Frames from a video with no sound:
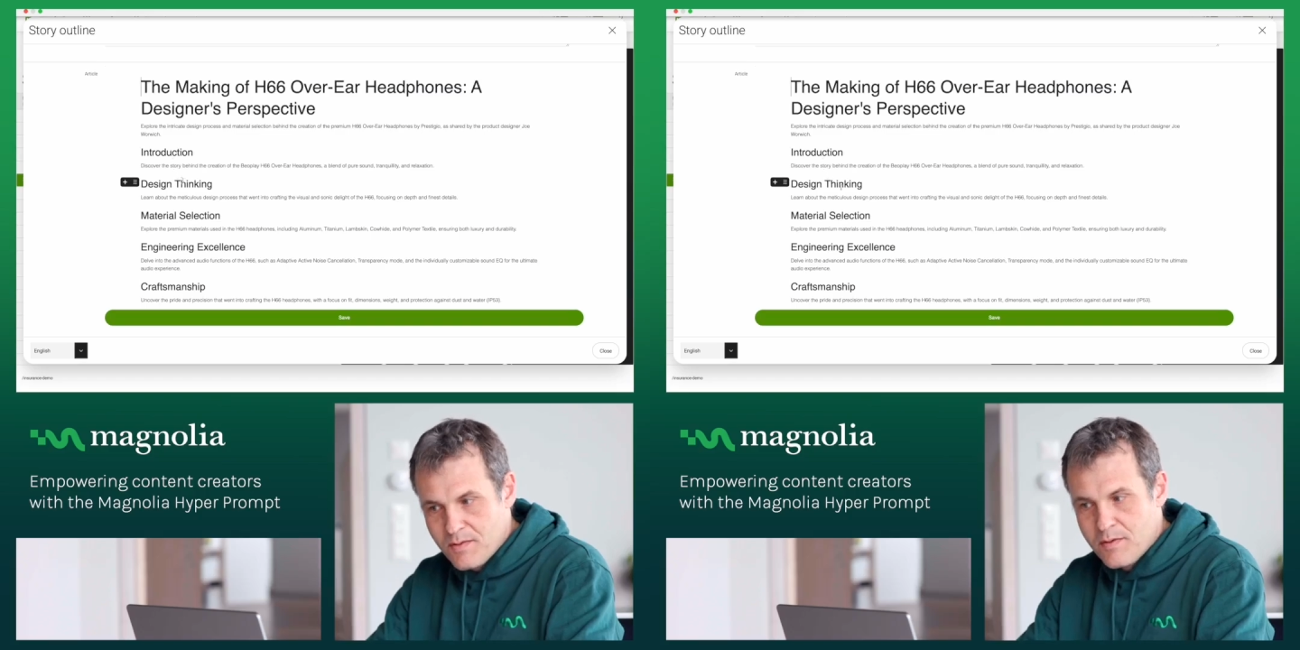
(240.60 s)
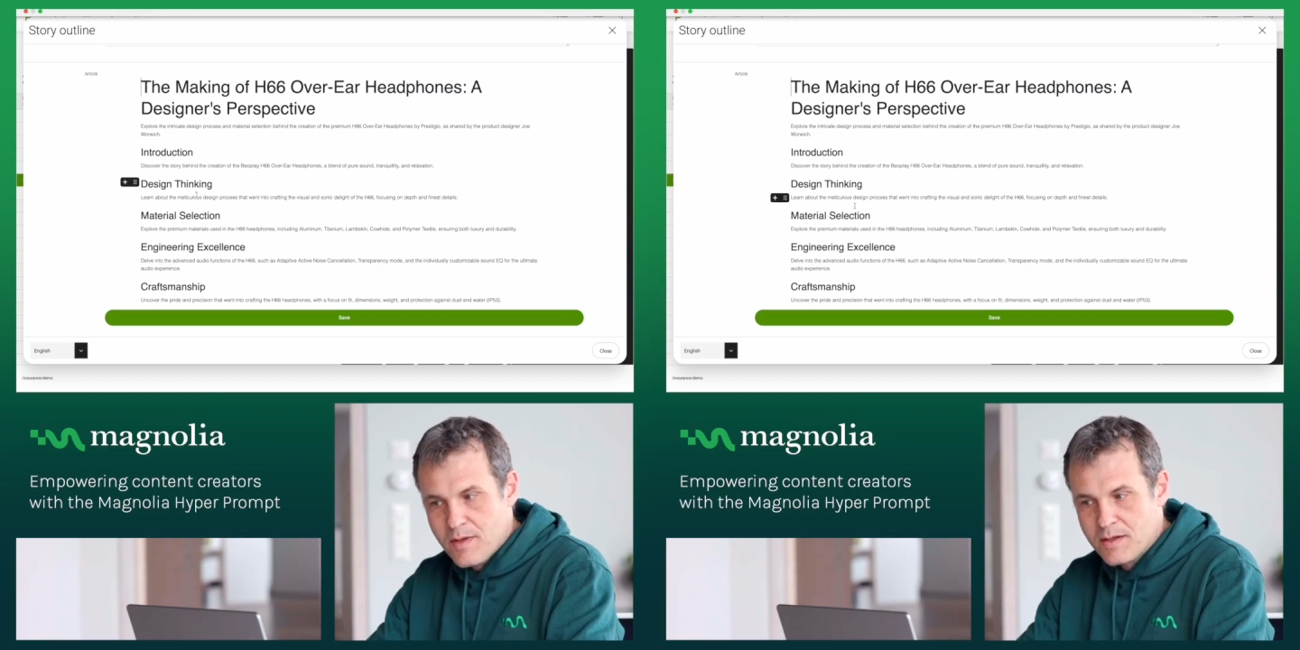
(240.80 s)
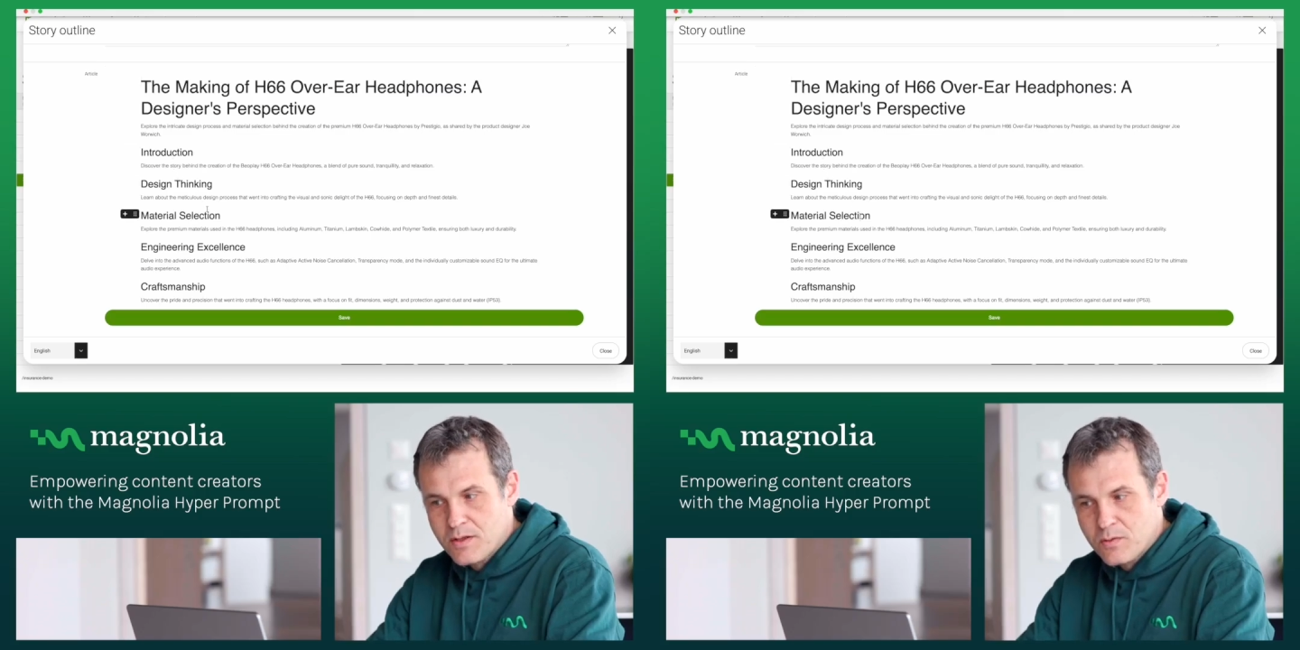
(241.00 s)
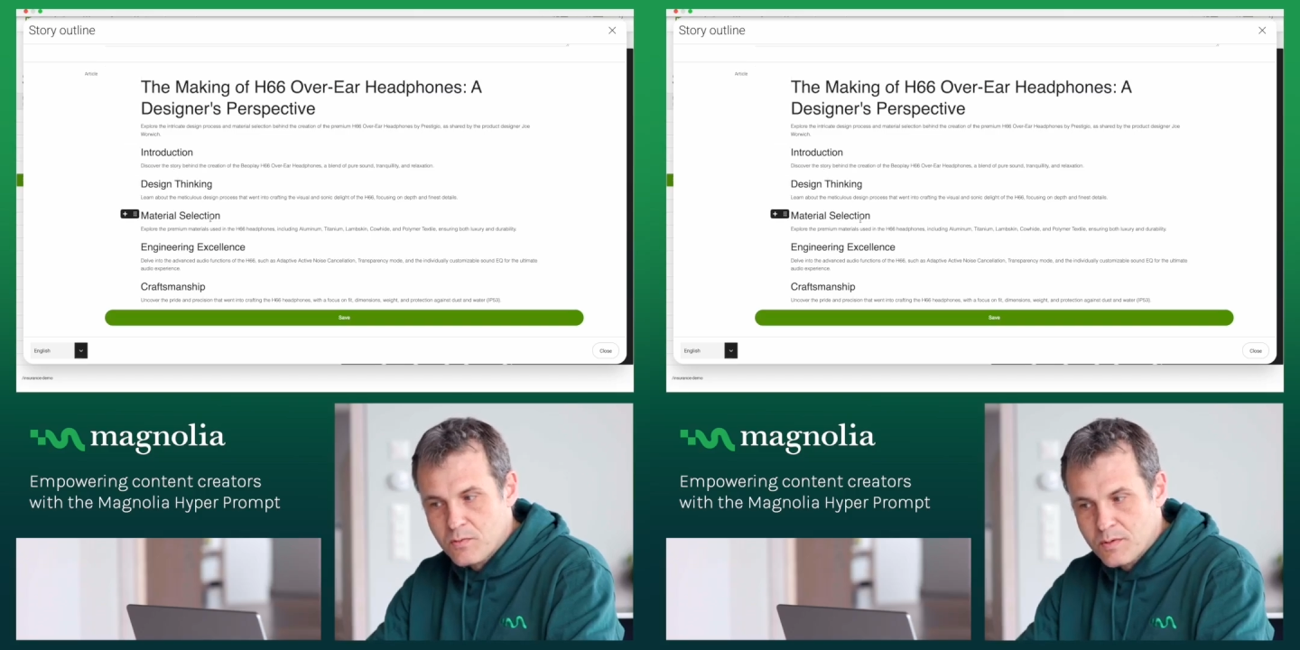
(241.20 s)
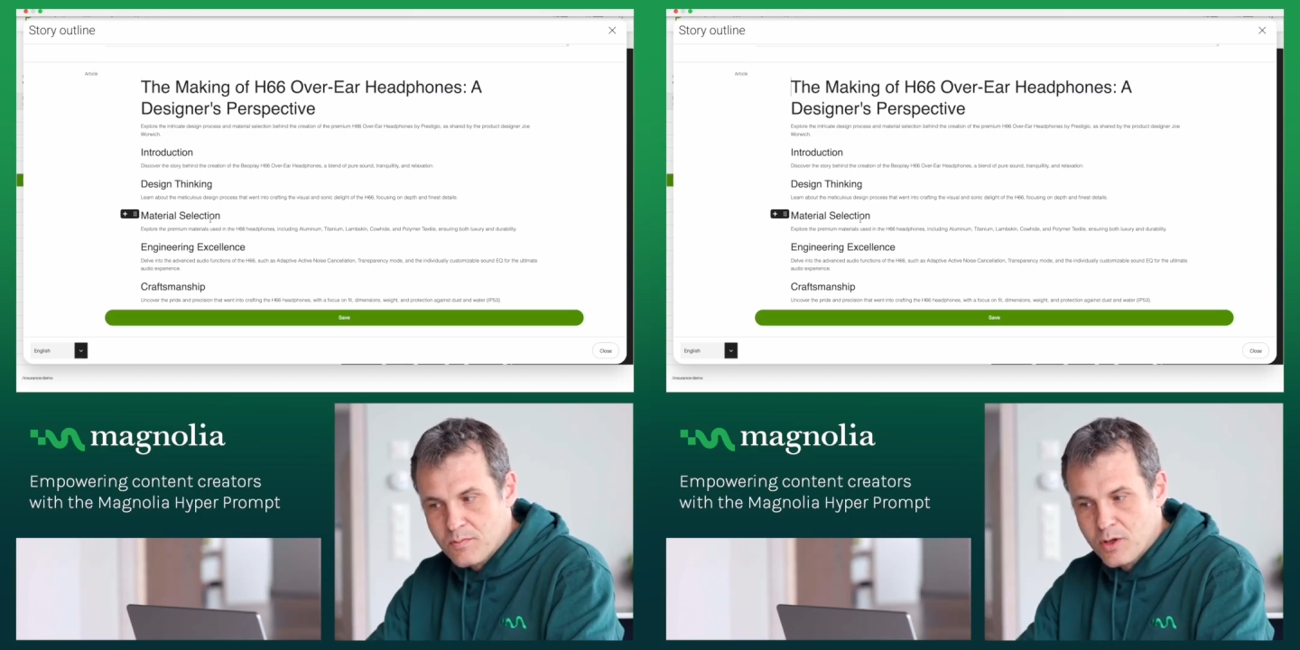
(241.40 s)
that you
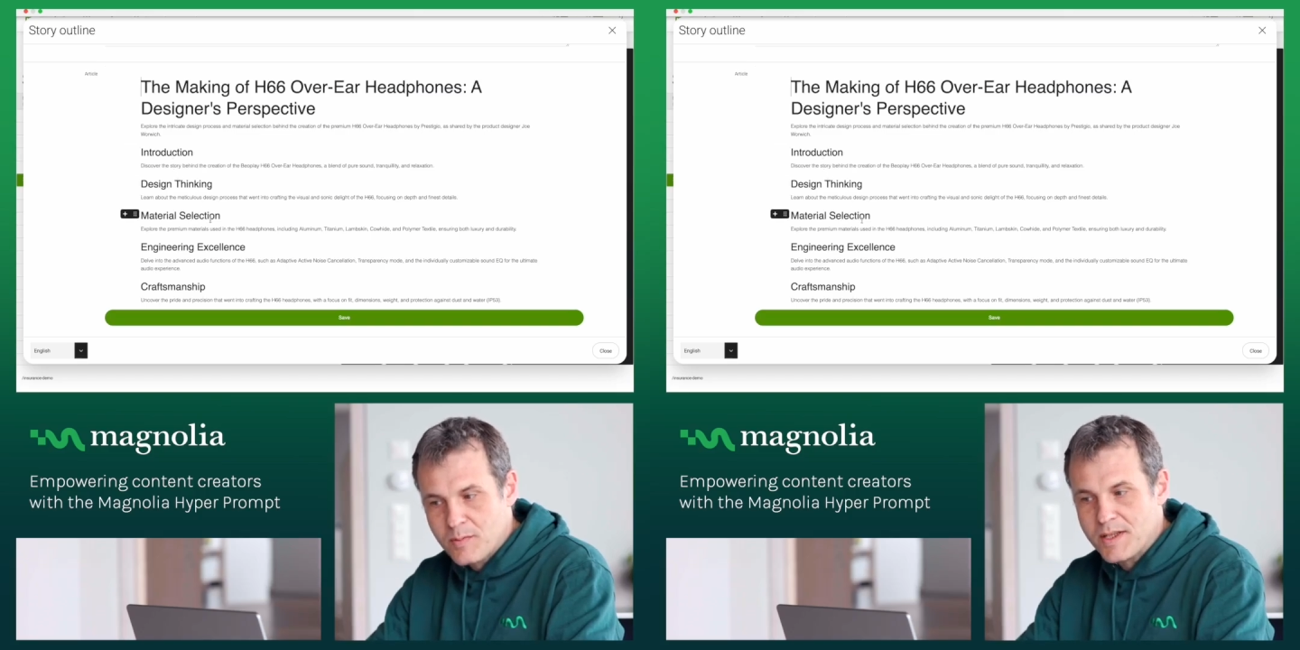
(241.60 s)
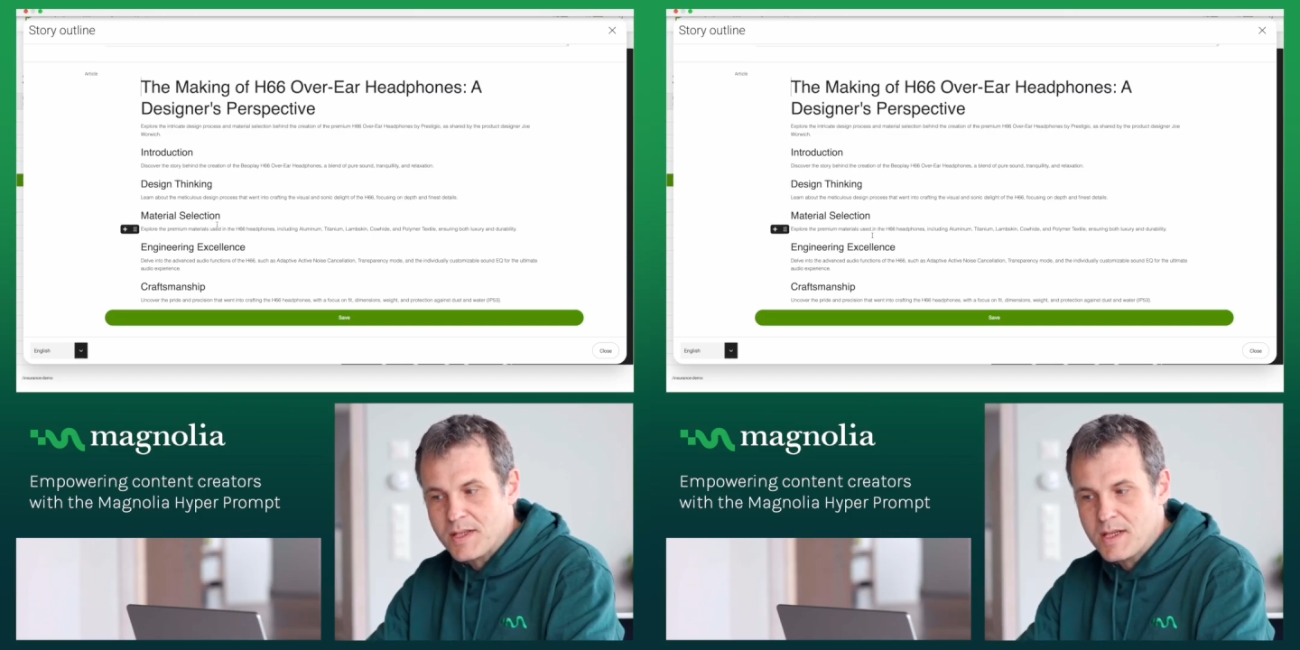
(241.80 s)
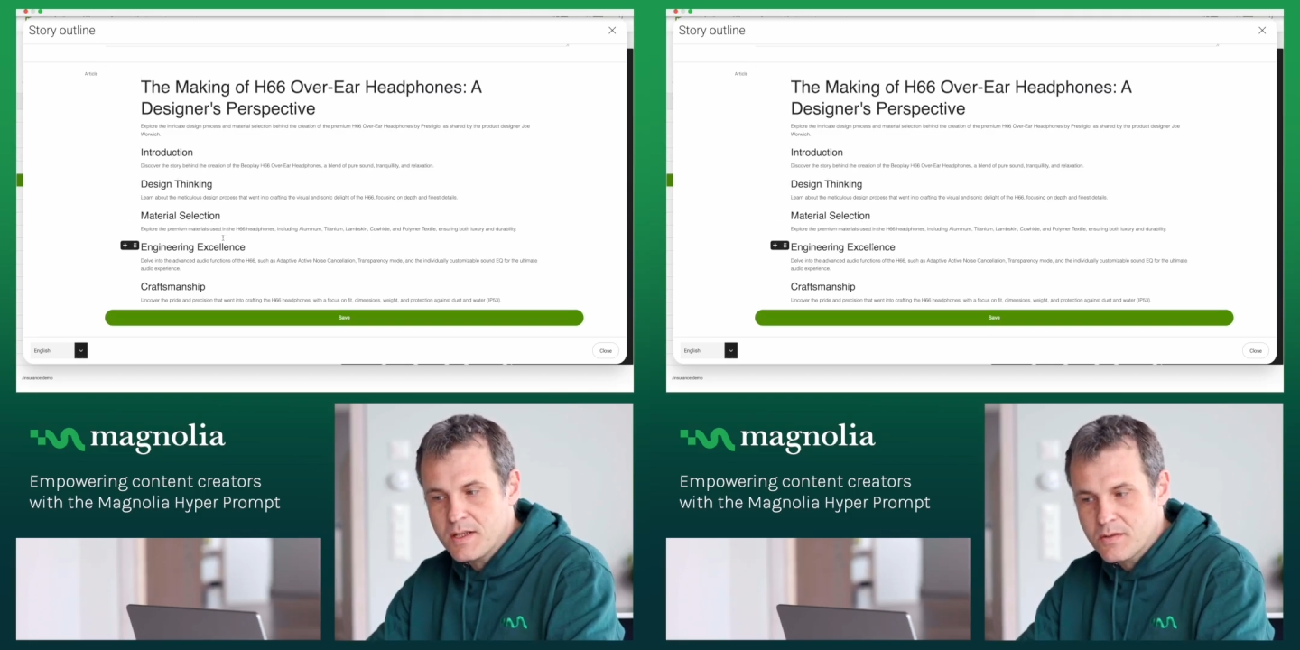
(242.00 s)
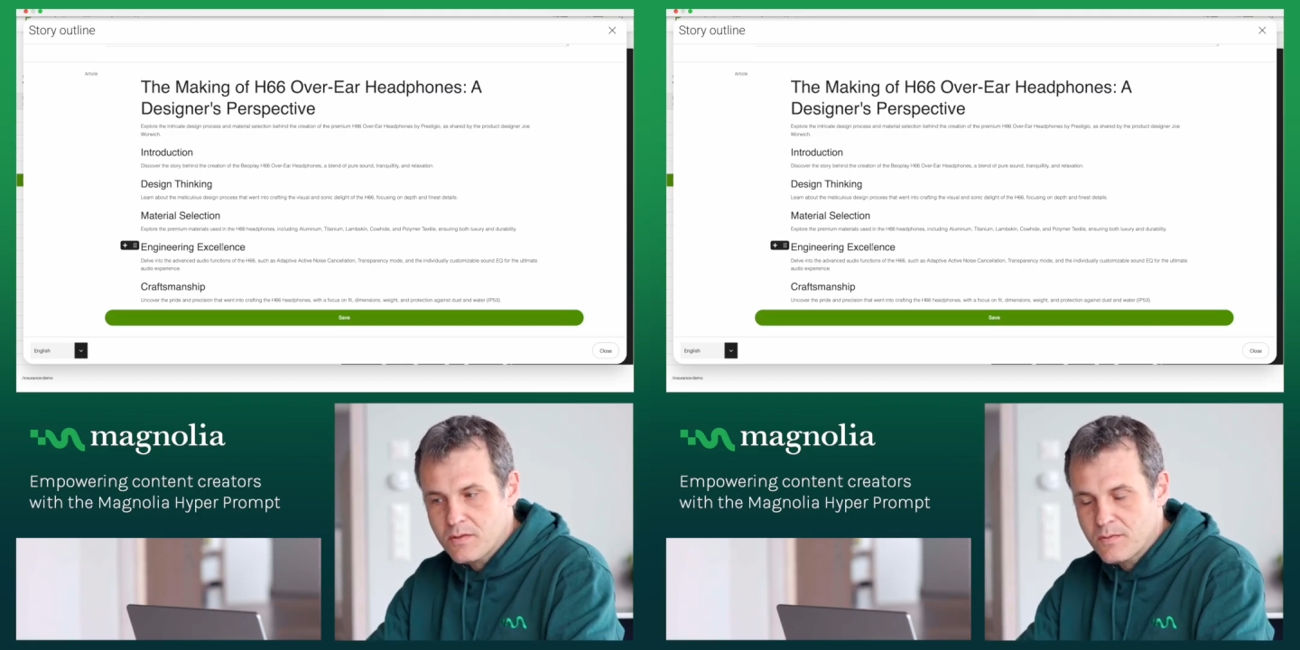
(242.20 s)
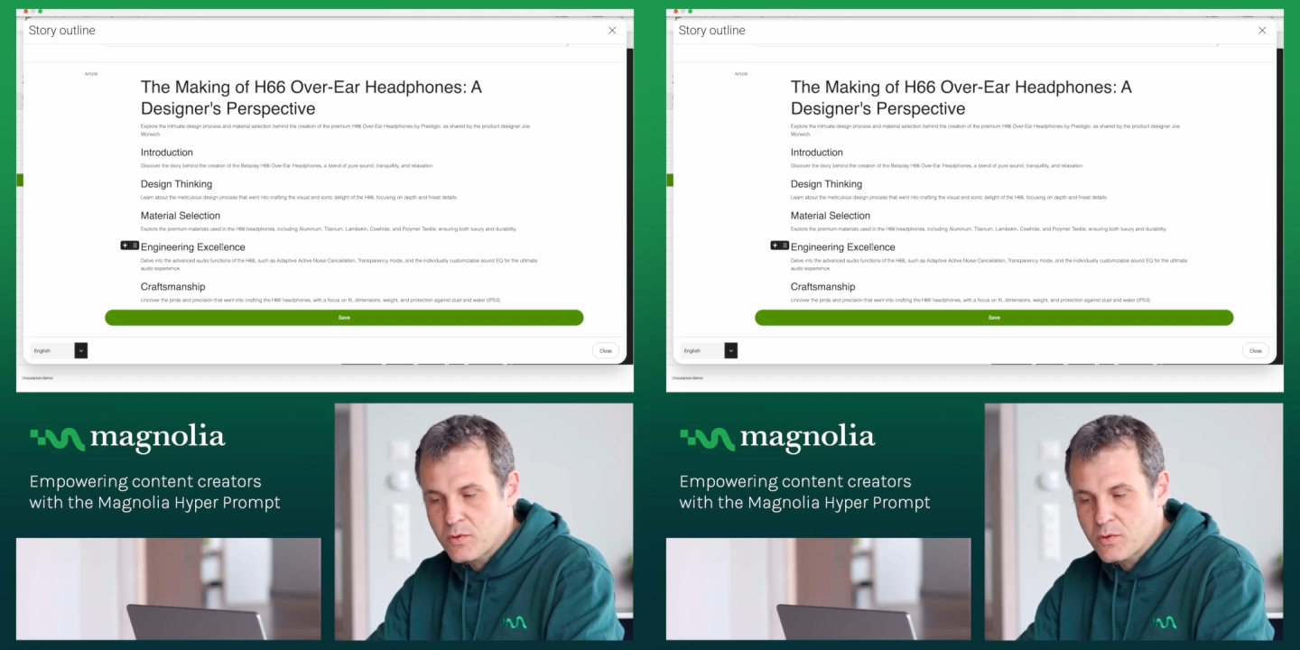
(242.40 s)
would probably need